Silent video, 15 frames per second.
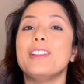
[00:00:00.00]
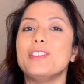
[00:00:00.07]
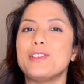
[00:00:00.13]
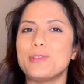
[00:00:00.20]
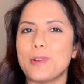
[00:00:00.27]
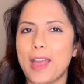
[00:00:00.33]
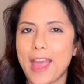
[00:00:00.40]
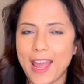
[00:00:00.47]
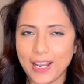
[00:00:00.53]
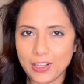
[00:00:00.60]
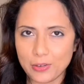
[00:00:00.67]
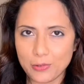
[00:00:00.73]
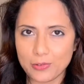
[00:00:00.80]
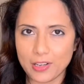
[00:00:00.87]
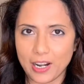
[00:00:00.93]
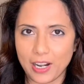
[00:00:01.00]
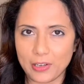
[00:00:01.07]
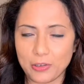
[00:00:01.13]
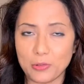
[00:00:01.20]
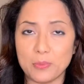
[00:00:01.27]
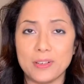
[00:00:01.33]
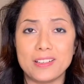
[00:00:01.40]
To add to the
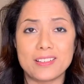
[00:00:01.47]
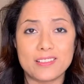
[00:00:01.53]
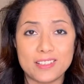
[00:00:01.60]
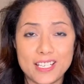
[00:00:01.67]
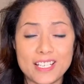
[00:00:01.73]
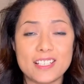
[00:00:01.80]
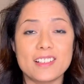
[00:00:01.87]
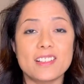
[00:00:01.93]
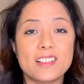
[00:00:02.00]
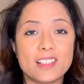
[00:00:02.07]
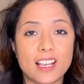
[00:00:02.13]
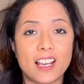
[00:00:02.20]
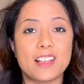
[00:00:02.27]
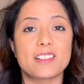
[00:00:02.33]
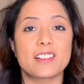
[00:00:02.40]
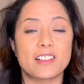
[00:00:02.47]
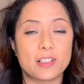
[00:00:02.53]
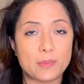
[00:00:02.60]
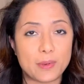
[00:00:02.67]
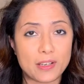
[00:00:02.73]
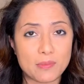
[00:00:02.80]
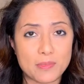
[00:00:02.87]
argument, recent science
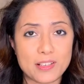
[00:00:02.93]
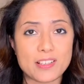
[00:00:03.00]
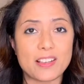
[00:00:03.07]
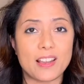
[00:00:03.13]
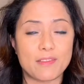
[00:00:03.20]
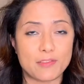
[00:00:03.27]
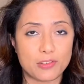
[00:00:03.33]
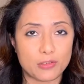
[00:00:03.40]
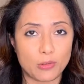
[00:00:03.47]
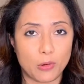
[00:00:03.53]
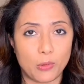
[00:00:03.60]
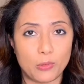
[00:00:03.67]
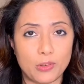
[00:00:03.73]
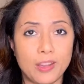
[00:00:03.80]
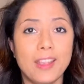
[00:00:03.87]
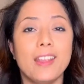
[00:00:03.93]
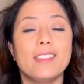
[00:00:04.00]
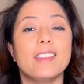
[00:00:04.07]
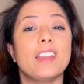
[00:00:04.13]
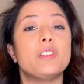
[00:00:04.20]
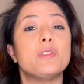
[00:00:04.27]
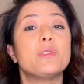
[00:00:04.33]
experiments have shown
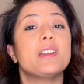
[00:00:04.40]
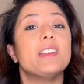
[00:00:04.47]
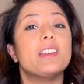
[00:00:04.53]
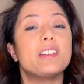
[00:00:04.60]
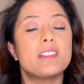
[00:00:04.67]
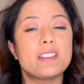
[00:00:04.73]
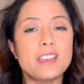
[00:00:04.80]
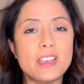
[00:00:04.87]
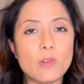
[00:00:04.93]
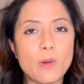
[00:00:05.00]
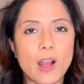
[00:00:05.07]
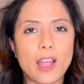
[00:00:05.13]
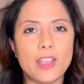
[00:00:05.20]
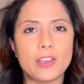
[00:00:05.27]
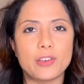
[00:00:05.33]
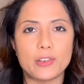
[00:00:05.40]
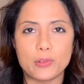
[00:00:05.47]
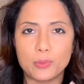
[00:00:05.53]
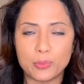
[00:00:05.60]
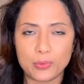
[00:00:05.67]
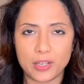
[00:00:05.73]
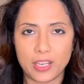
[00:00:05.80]
that you can rewire your
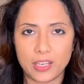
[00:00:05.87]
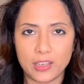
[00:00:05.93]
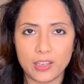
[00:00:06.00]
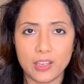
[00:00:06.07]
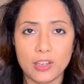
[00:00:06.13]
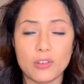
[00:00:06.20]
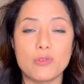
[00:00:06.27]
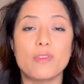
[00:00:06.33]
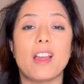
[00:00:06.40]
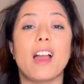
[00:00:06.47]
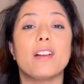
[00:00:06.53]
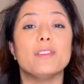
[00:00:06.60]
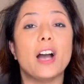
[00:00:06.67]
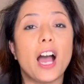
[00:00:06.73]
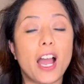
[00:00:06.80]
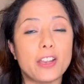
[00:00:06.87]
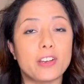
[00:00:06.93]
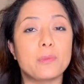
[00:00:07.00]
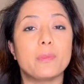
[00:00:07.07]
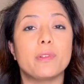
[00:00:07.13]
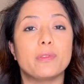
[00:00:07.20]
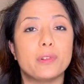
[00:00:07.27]
brain to have higher
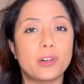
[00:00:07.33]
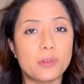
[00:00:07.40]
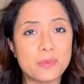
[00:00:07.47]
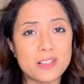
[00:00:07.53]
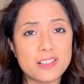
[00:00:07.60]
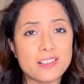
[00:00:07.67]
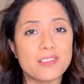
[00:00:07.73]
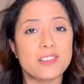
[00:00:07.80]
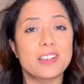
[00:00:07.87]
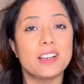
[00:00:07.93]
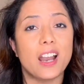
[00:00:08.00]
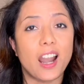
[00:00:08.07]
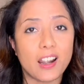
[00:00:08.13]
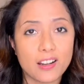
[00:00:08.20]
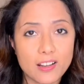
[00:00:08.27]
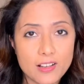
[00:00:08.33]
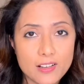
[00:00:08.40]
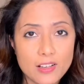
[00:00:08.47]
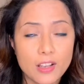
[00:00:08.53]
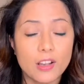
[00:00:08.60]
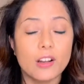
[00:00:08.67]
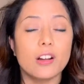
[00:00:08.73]
performance regardless
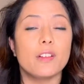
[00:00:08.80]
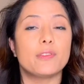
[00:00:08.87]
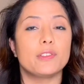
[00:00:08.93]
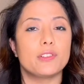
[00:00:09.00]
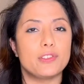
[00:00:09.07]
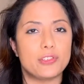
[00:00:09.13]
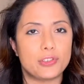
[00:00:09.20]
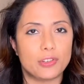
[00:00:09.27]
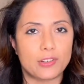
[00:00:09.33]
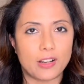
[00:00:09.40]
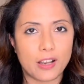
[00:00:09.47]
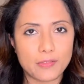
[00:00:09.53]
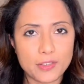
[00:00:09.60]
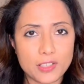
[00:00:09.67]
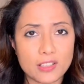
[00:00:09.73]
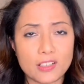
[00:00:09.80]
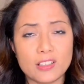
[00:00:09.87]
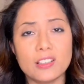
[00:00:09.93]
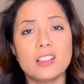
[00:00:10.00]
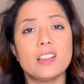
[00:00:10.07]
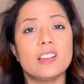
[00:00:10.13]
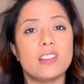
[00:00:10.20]
of your geographical,
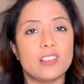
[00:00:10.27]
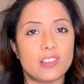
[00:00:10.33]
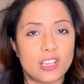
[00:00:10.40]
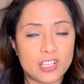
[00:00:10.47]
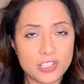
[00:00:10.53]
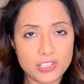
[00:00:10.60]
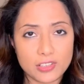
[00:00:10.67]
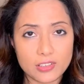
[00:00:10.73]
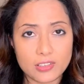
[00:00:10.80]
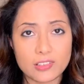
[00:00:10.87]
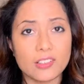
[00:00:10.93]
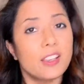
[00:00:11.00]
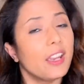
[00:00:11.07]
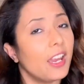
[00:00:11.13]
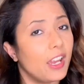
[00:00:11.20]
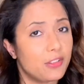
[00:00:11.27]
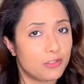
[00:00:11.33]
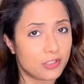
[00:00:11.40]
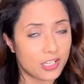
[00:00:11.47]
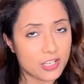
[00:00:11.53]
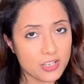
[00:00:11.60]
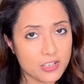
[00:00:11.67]
racial,
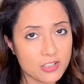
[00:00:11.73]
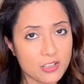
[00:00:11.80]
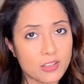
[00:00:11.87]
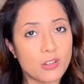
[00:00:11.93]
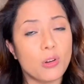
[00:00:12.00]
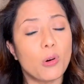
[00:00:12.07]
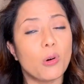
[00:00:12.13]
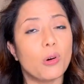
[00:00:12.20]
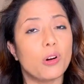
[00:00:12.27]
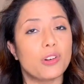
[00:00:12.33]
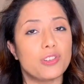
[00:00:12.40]
educational, or